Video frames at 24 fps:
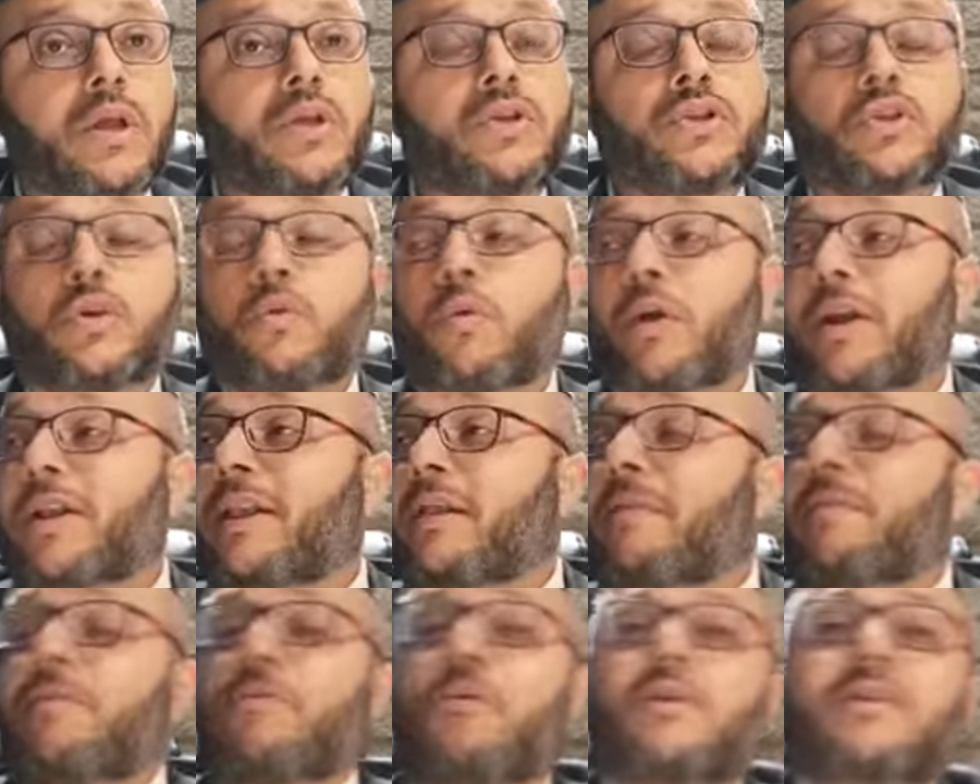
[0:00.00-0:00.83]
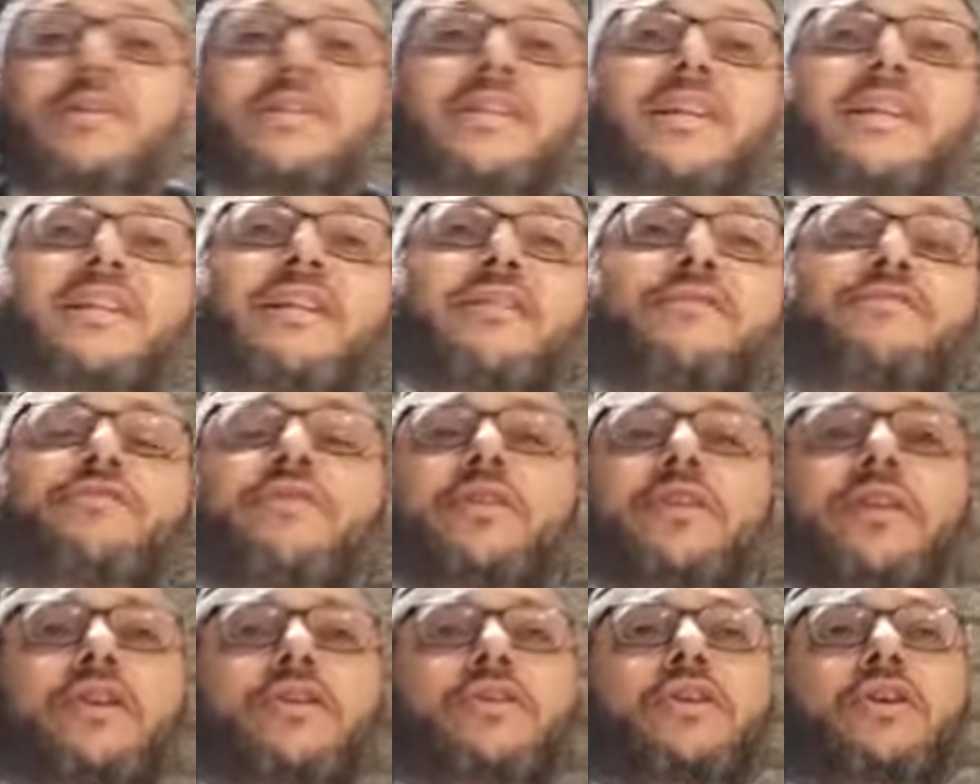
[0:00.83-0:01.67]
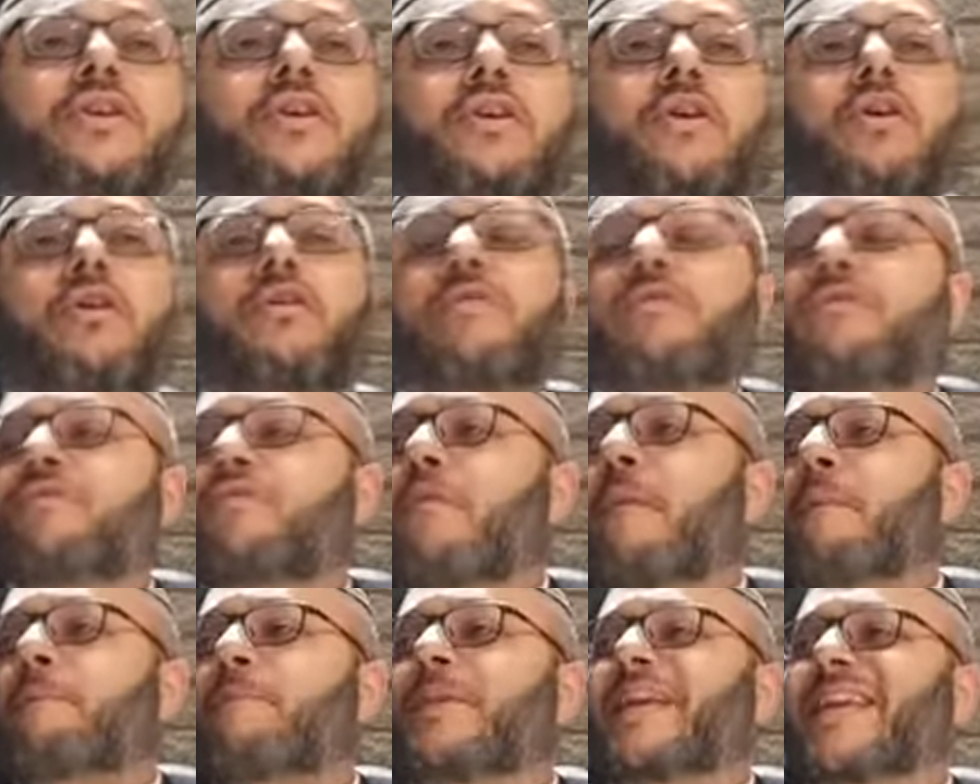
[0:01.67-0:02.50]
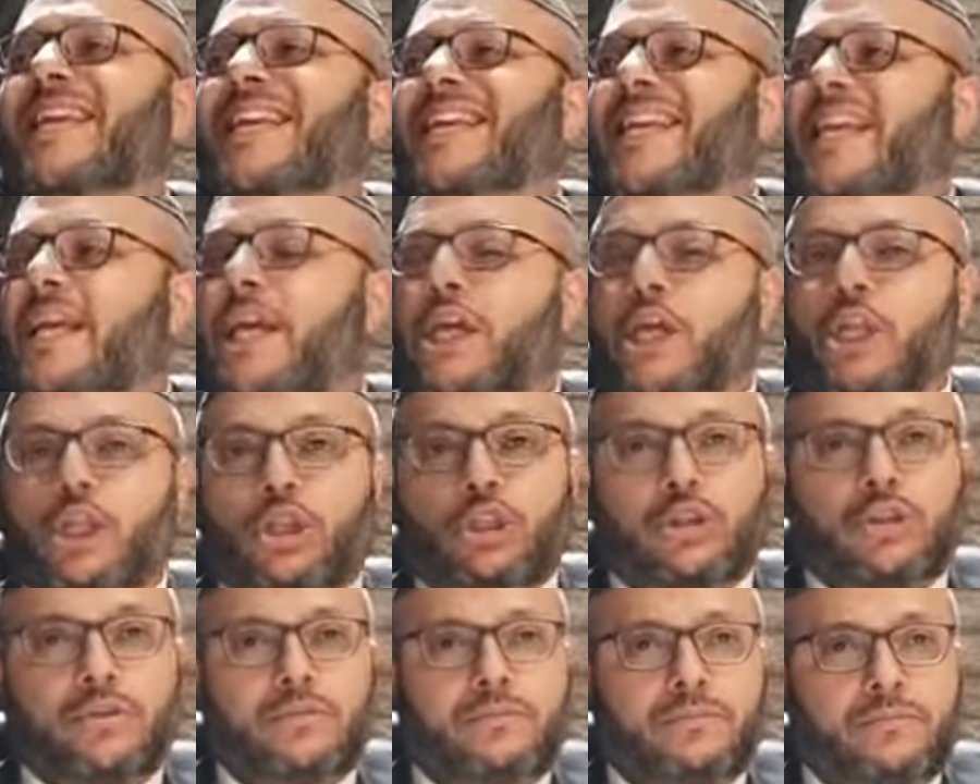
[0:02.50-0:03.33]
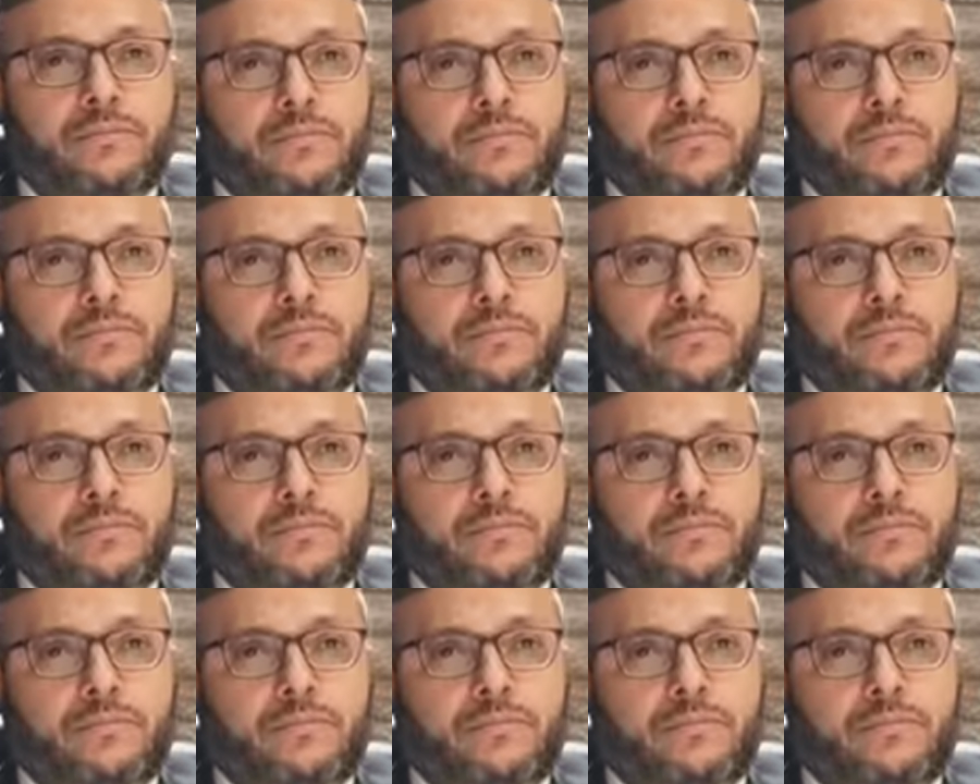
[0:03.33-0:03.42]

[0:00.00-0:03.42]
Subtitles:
So what's the definition of being ill?